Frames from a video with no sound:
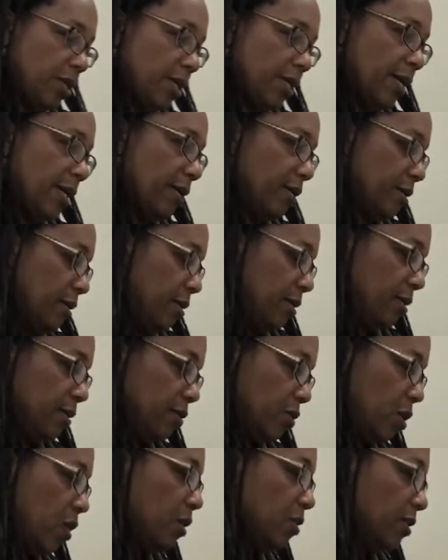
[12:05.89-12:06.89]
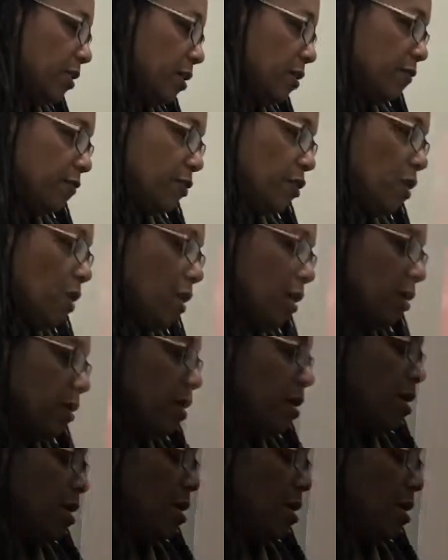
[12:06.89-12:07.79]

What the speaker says: Again, it's called Self-Taught.